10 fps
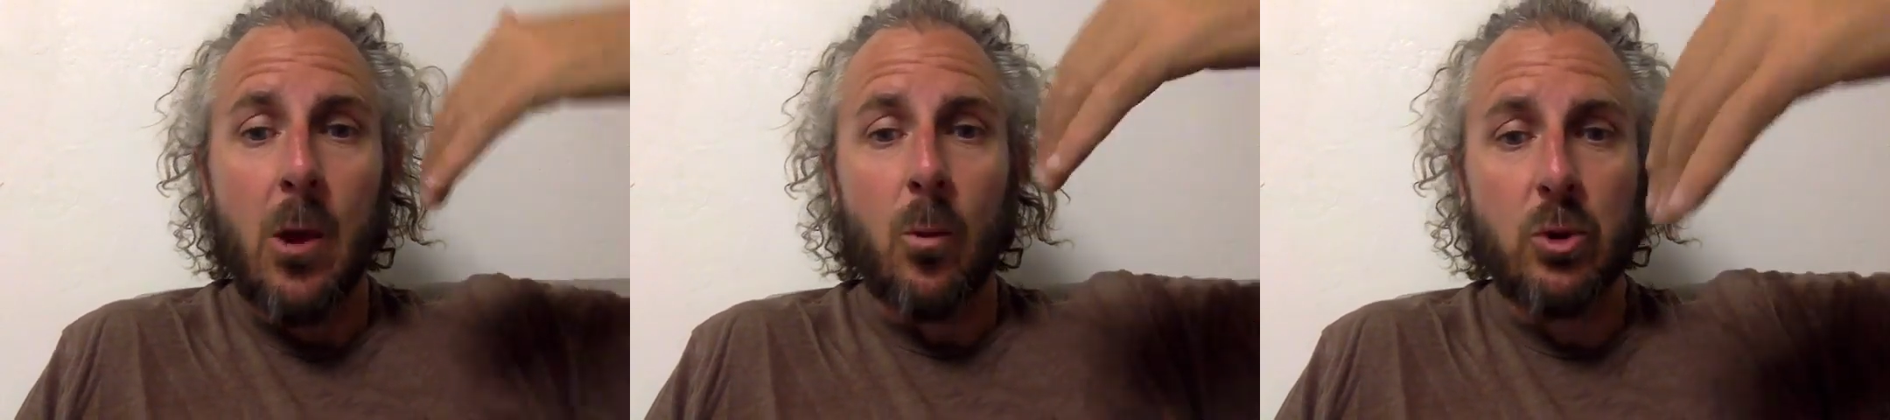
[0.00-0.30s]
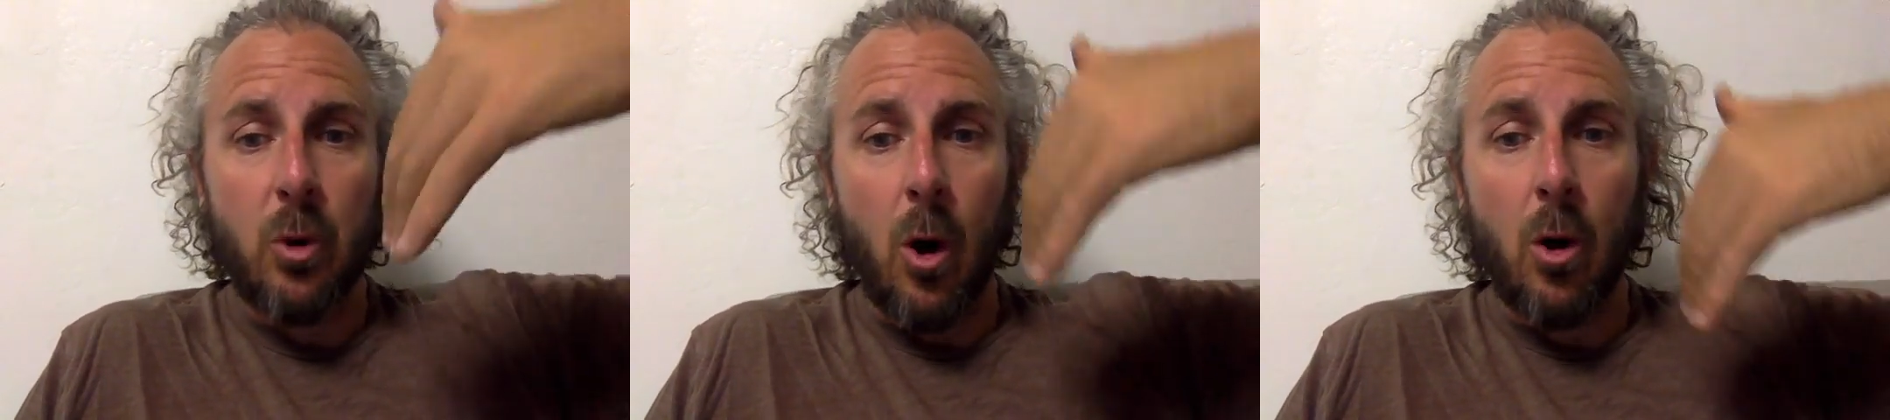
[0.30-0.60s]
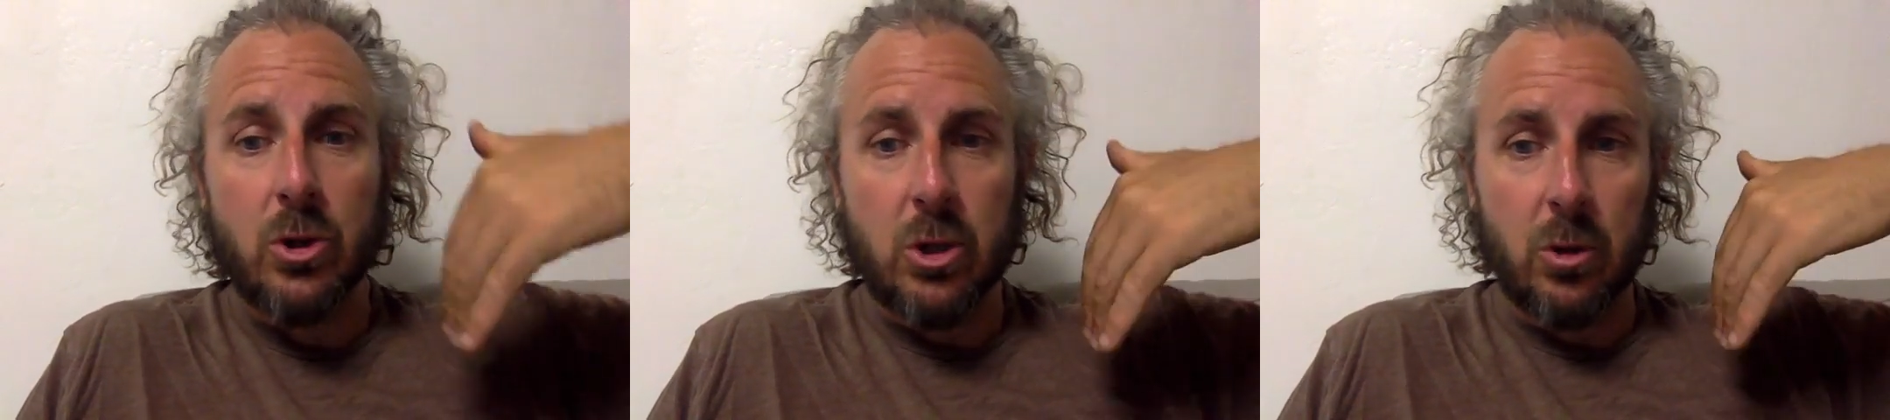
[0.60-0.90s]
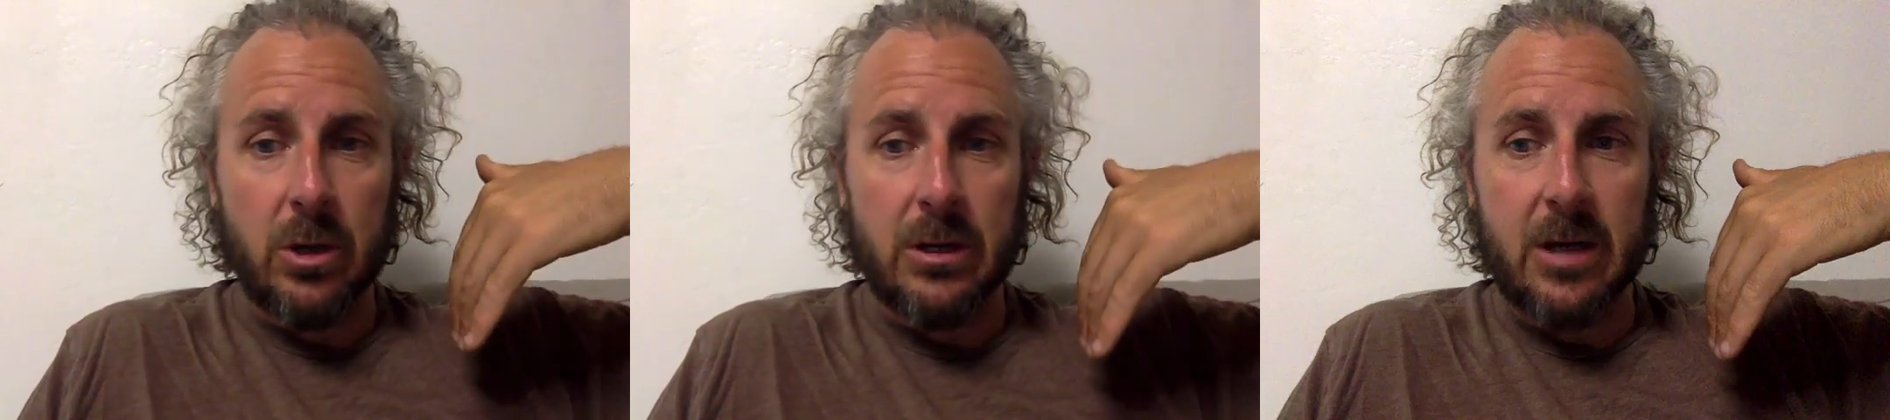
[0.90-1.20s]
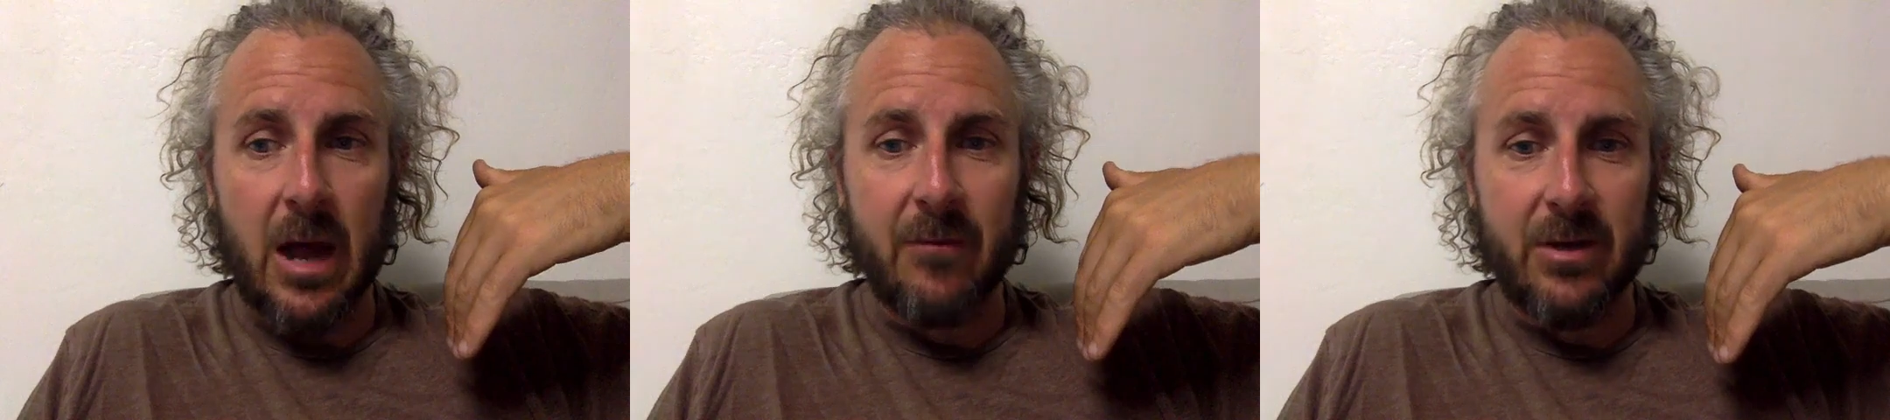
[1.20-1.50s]
which we're also going to
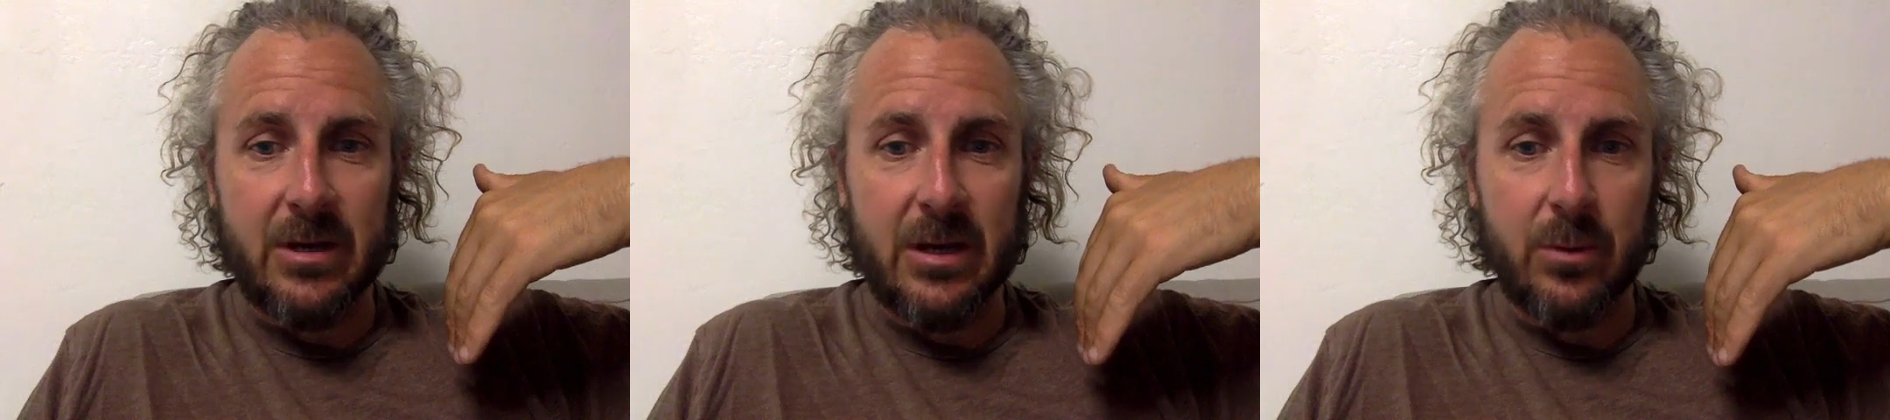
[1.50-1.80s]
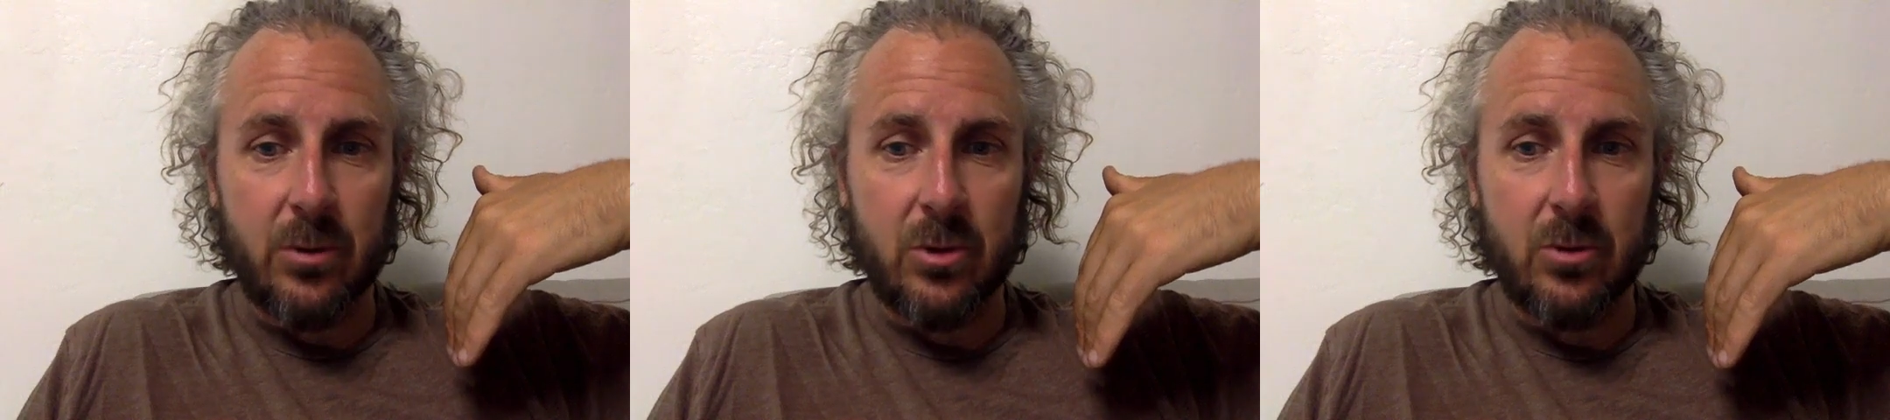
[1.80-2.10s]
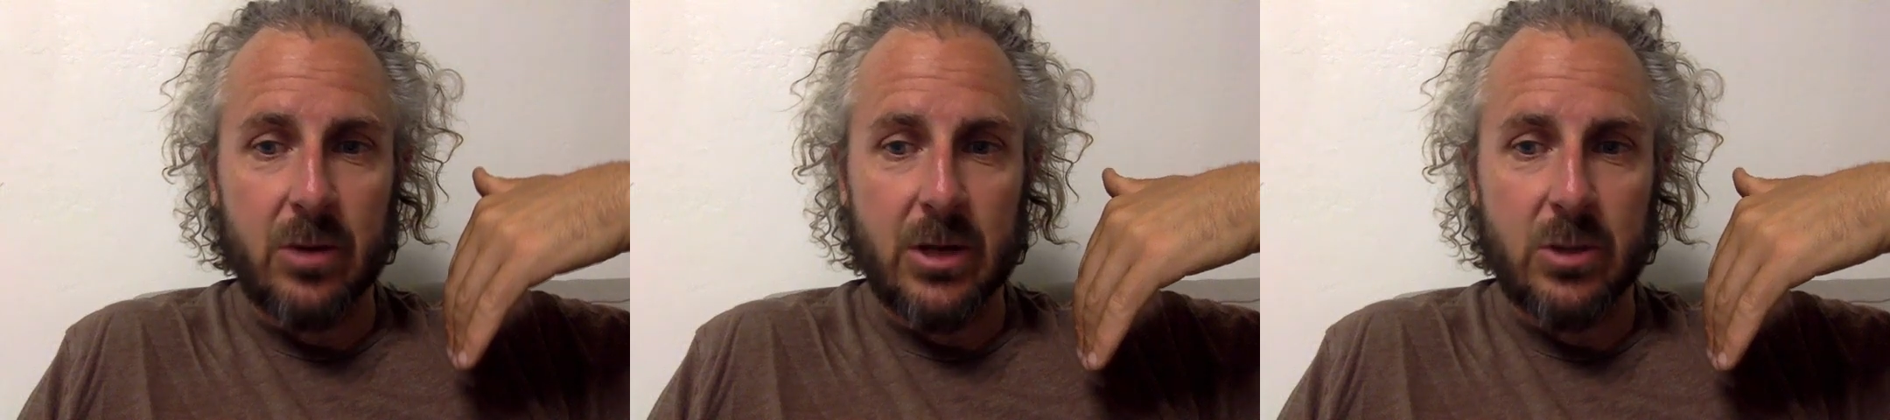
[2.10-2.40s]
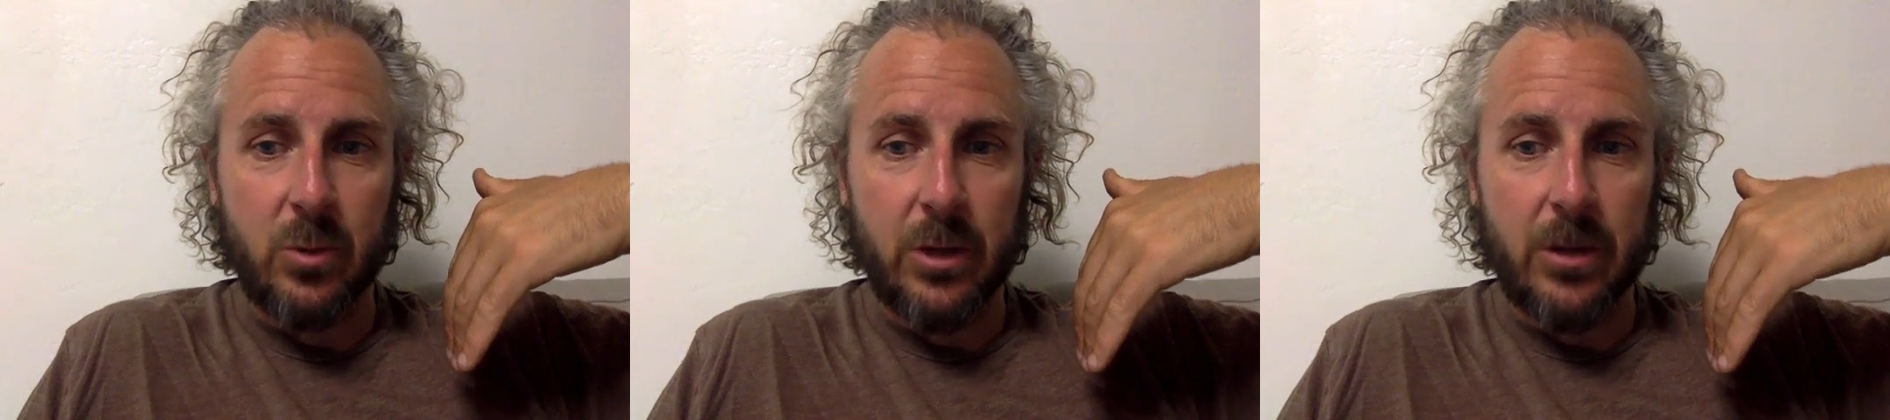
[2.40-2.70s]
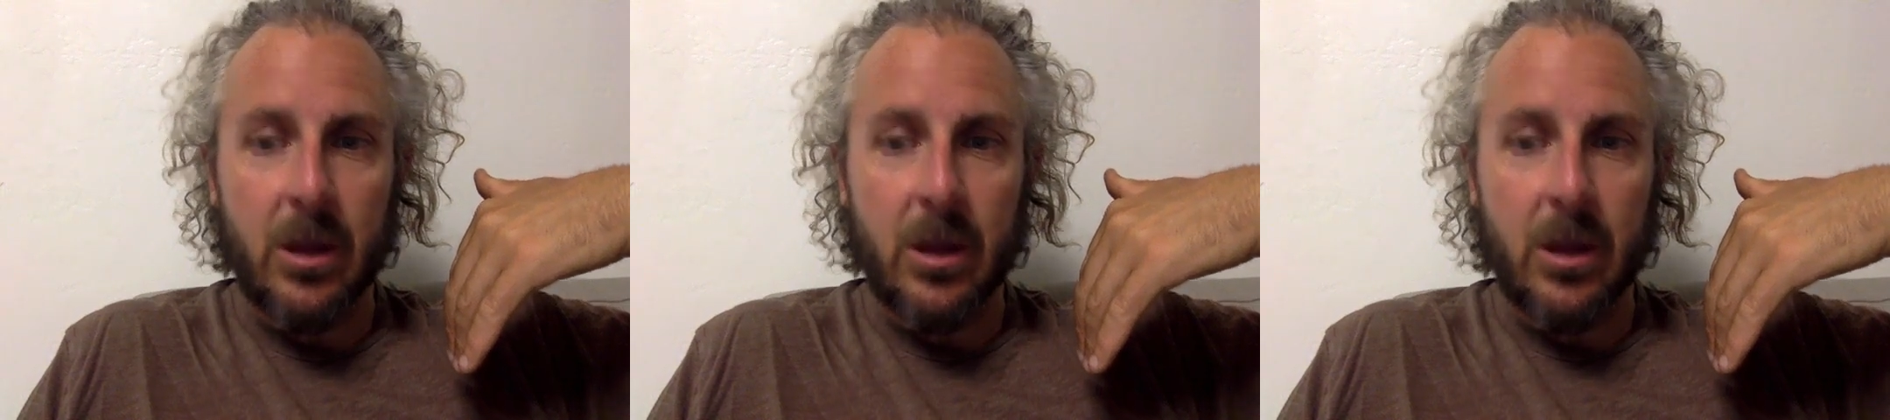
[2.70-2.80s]
dive in deeper to next week,